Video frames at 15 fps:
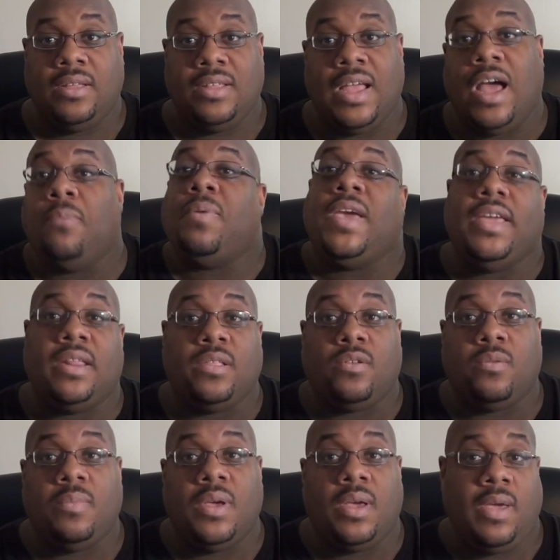Now, I paid a
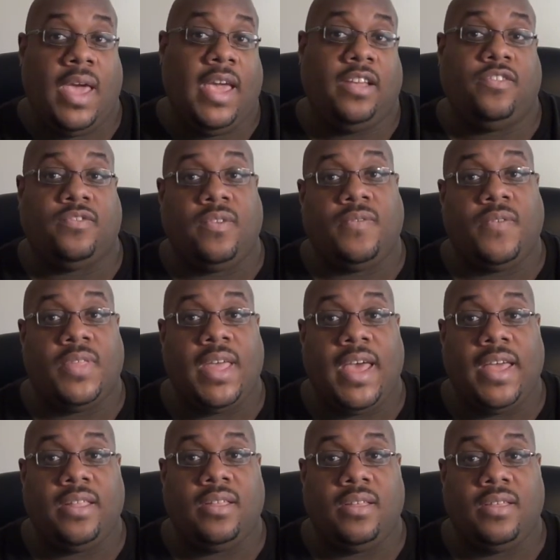little bit extra for
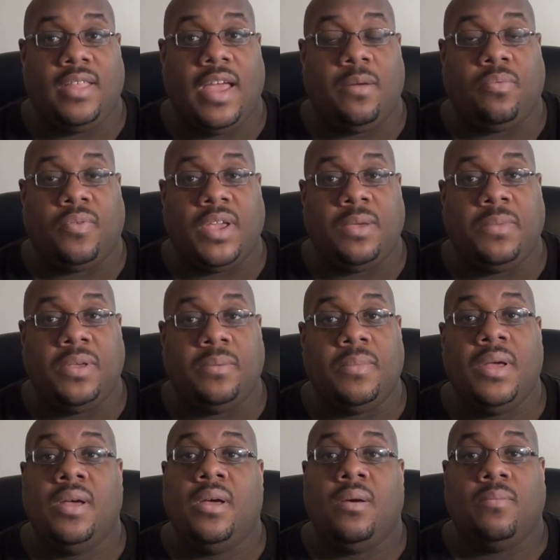that, for that
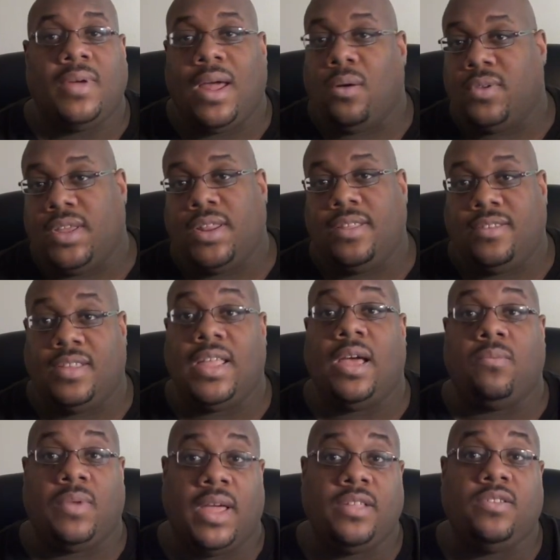premium, but I'll get into
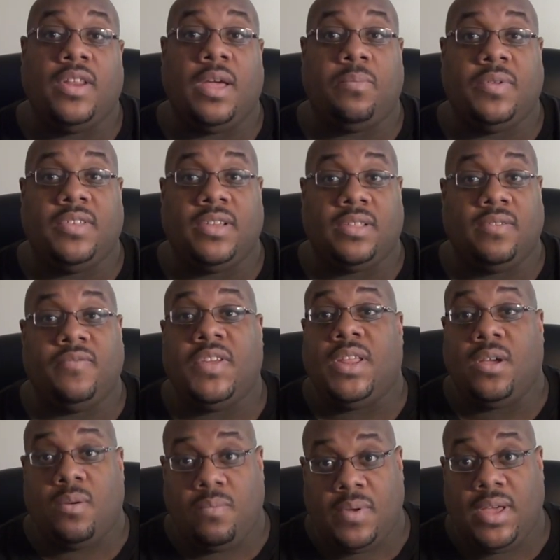that when I do that particular
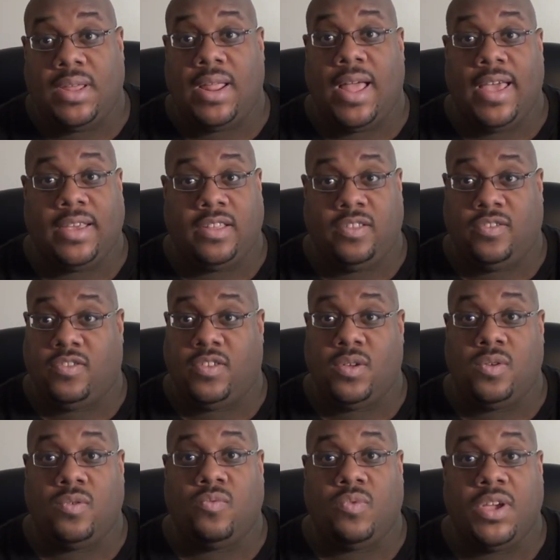video. But I could
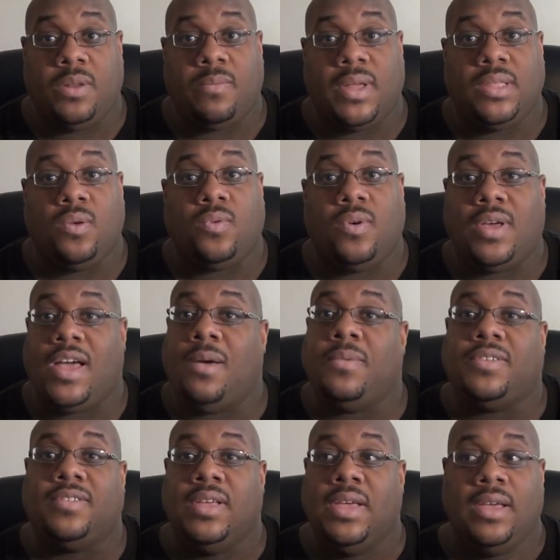still read my local
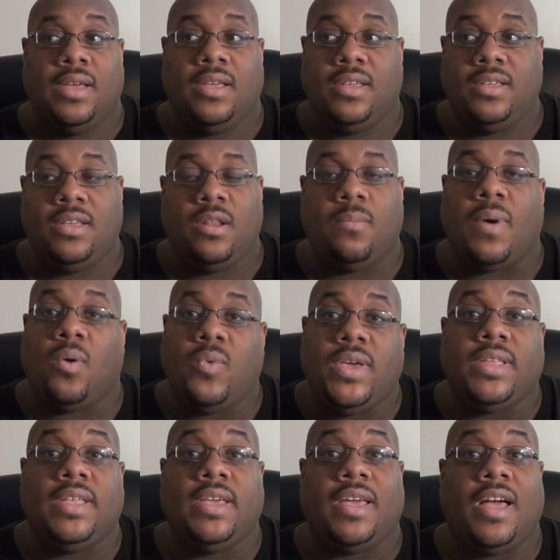comics, you know, my
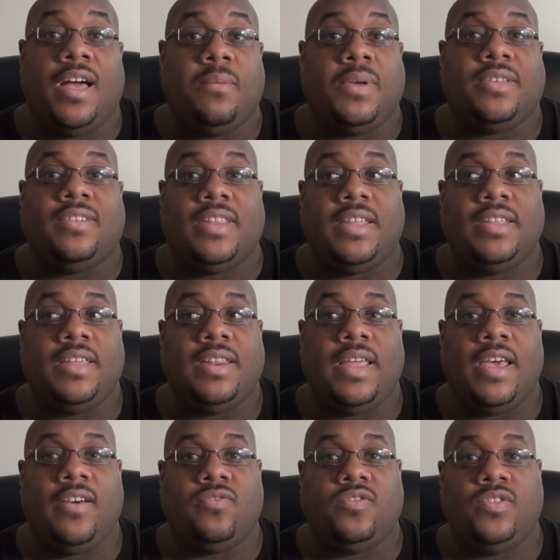weekly comics, and I didn't
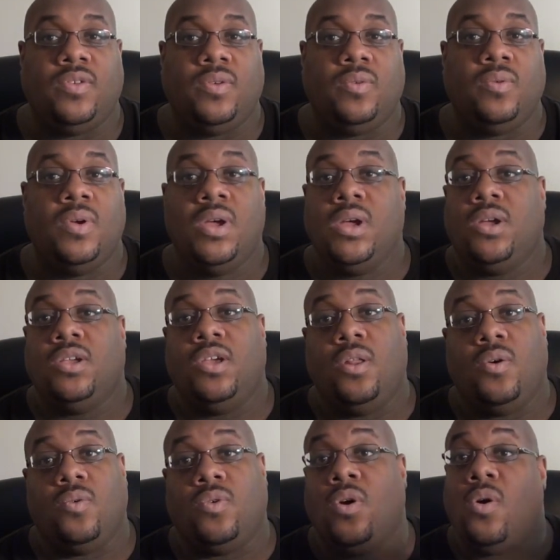have to, you
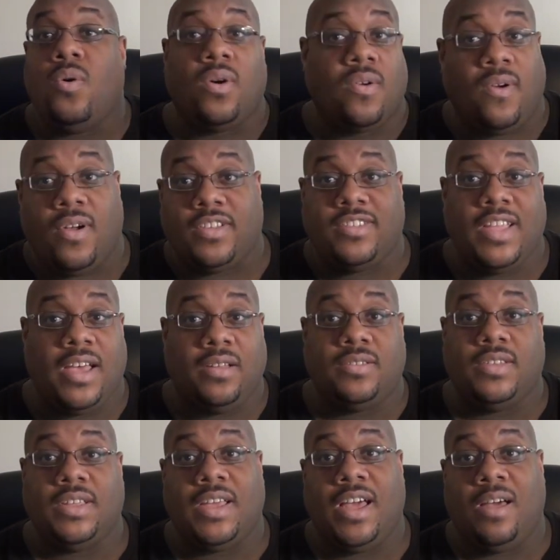know, go across town
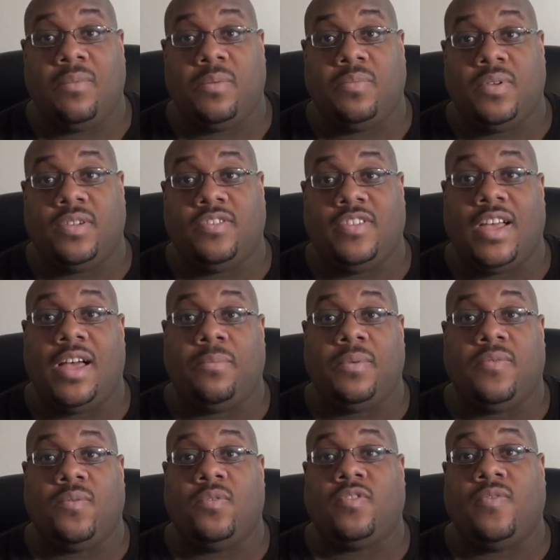to the comic book shop.
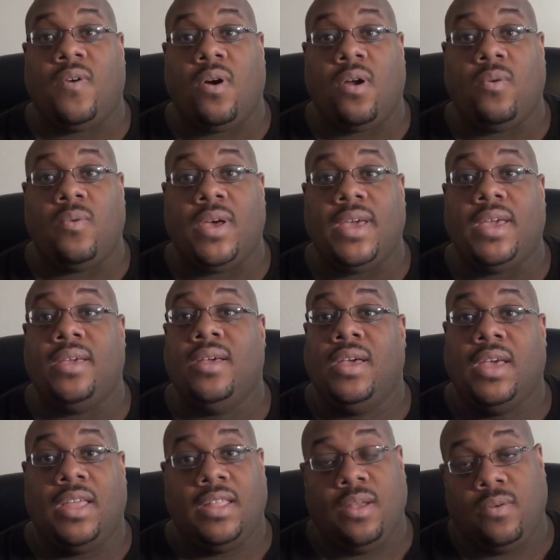If it was far away,
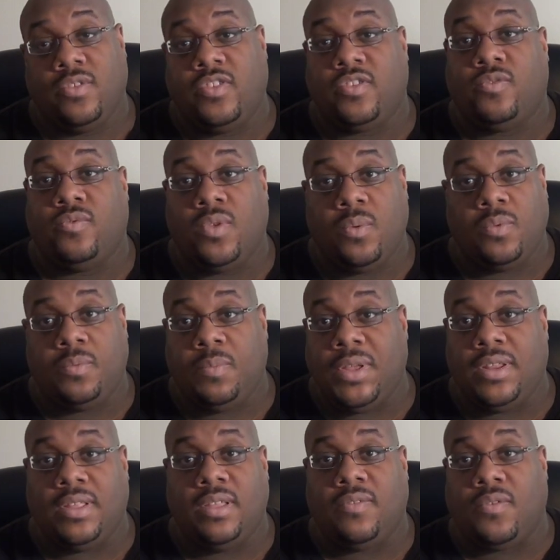they were just, they would
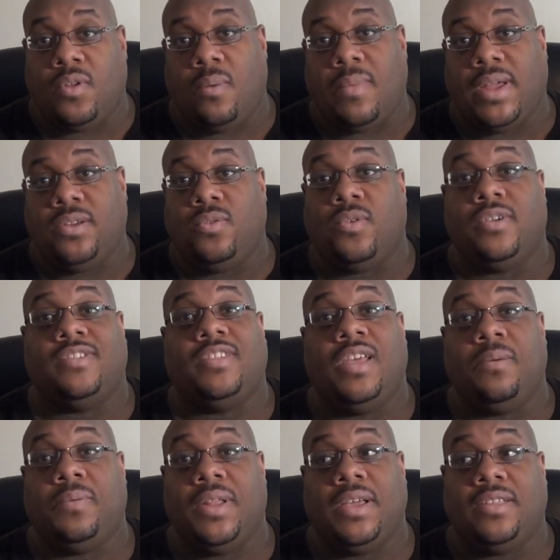be delivered on my
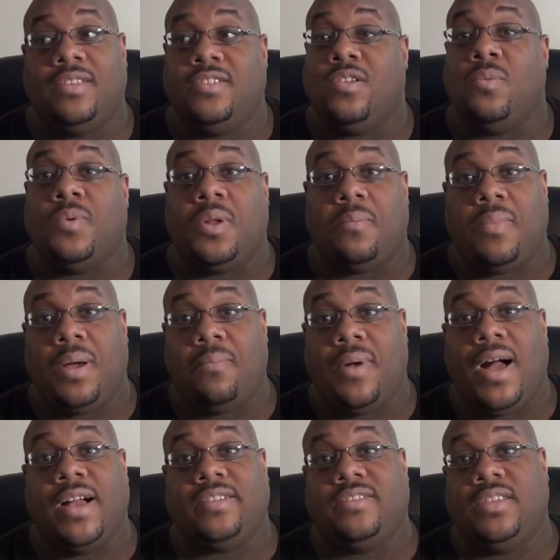doorstep, and I could just open up my
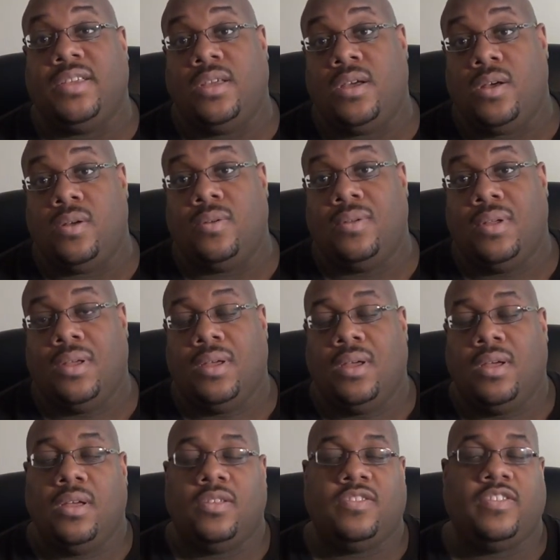box and go.
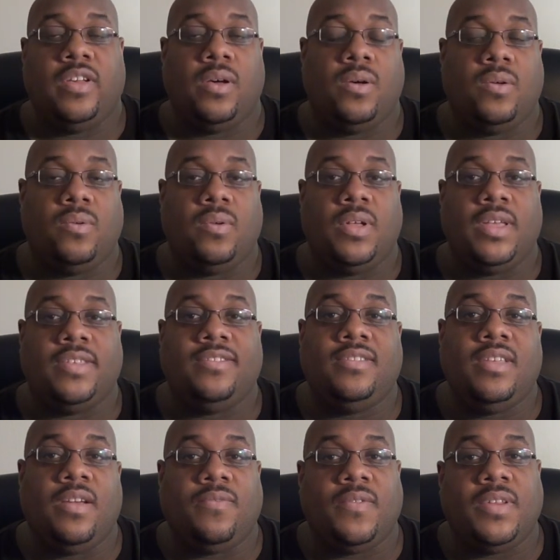So it's
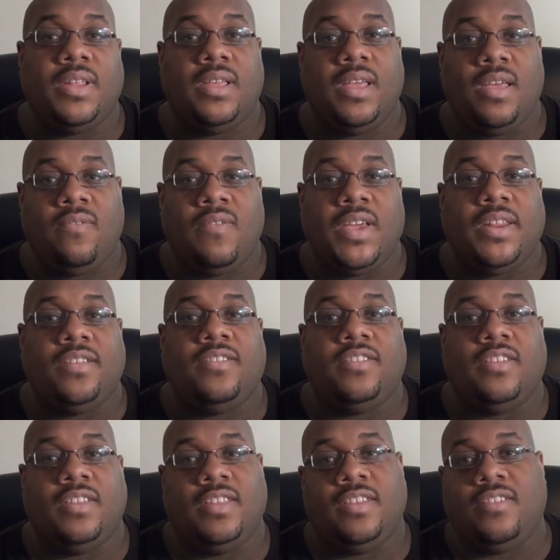different
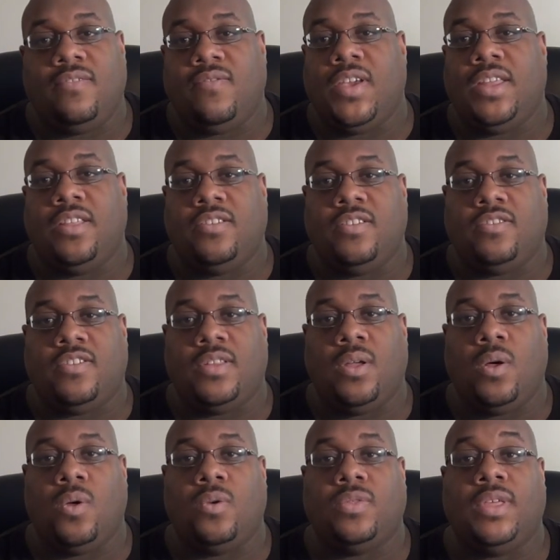advantages and disadvantages to the
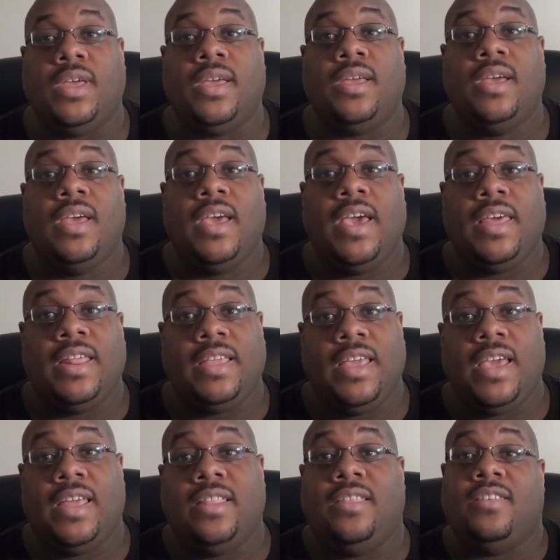whole thing. And
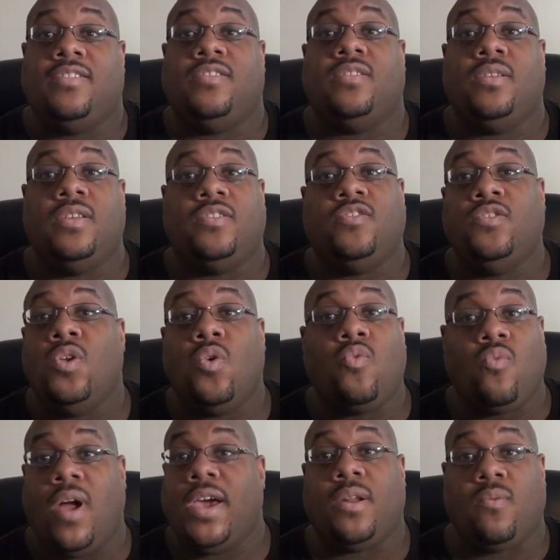again, this is, it's
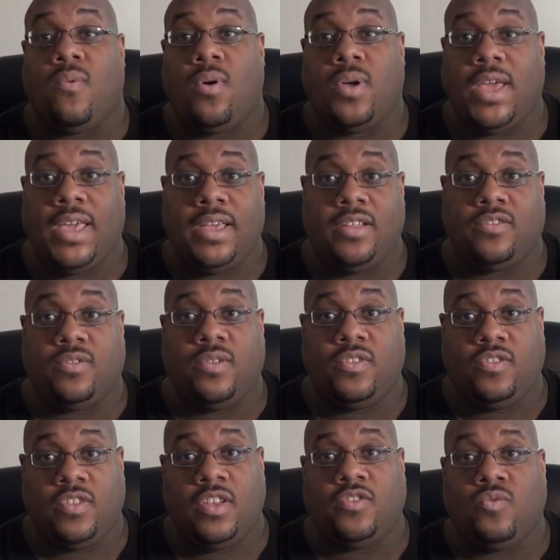no right or wrong answer,
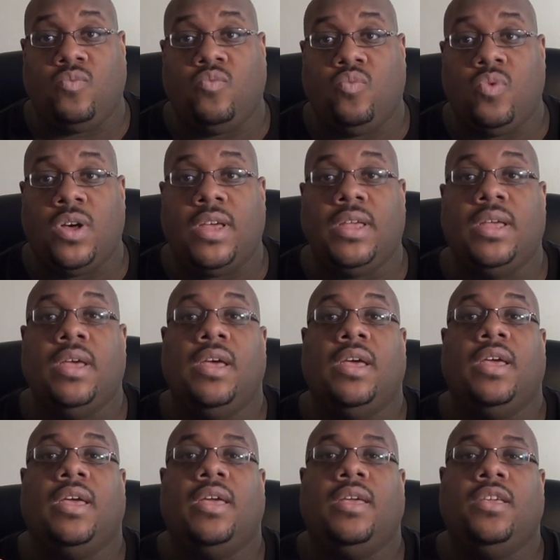just what
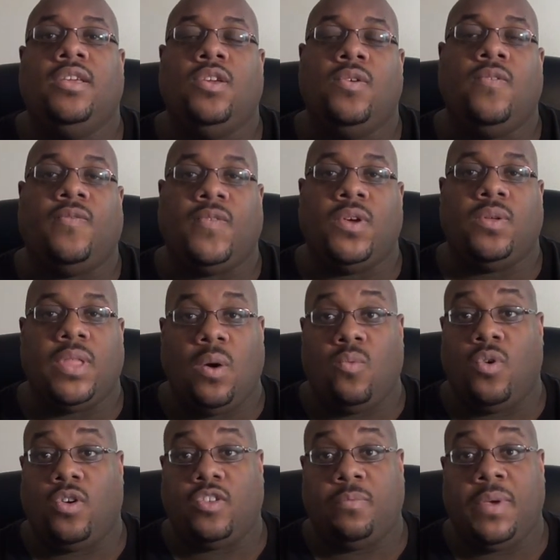you feel that
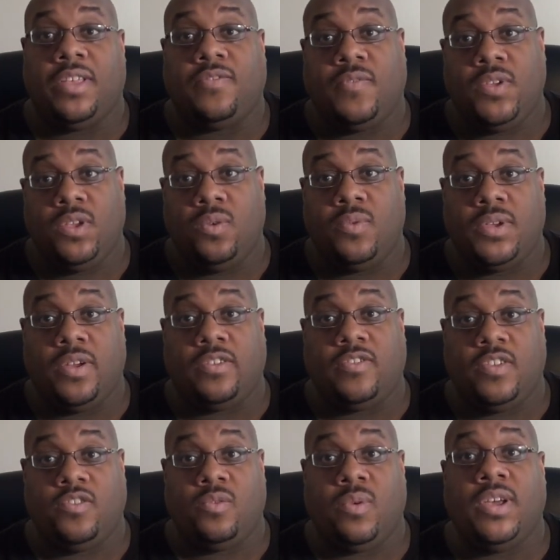works best for you in your
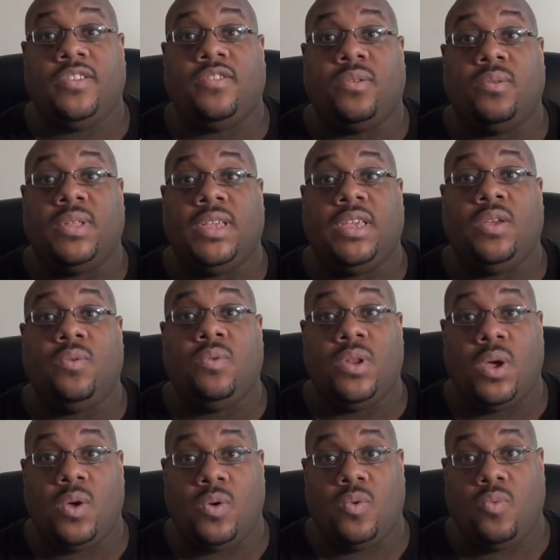situation. Only you
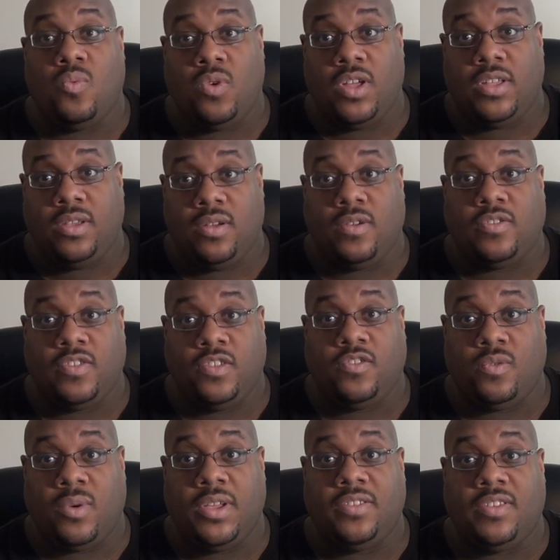know what your
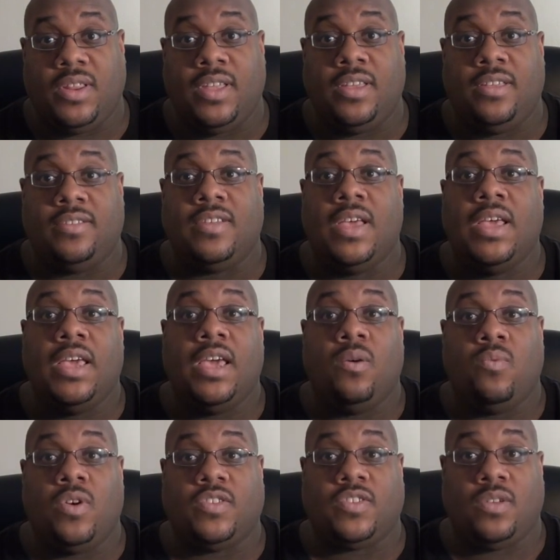situation is
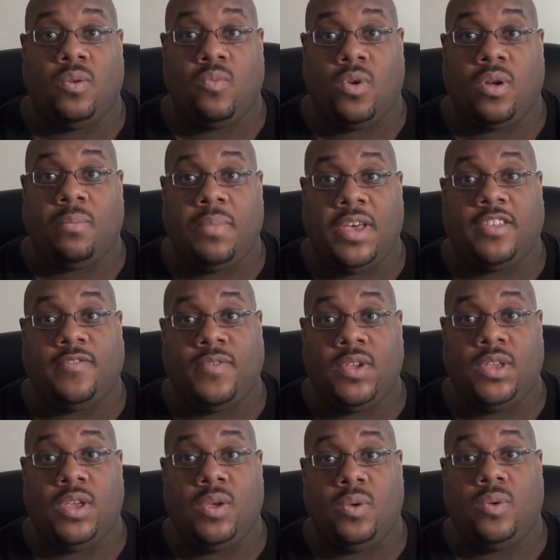and what's going to work best for
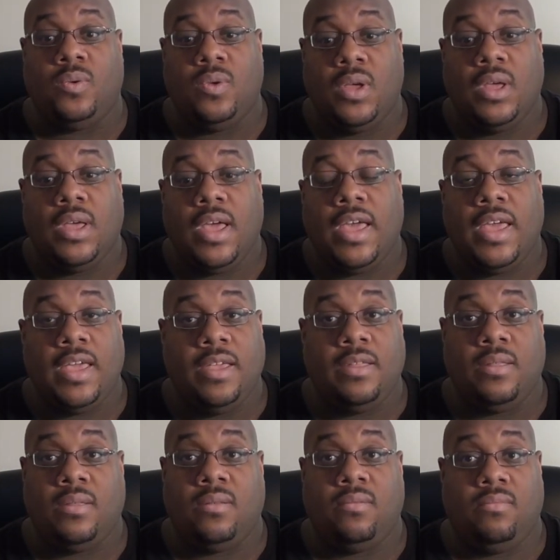you
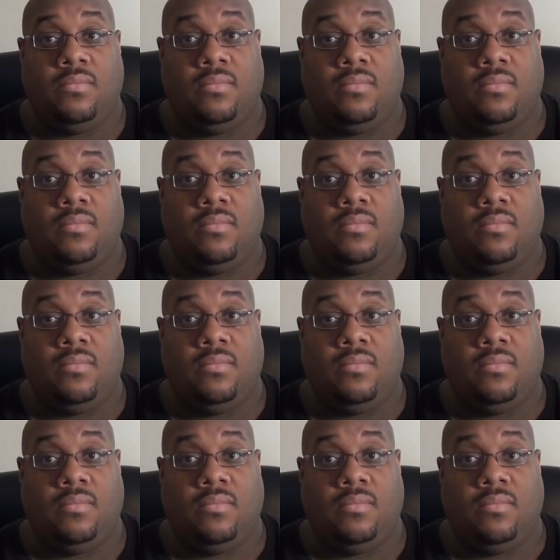and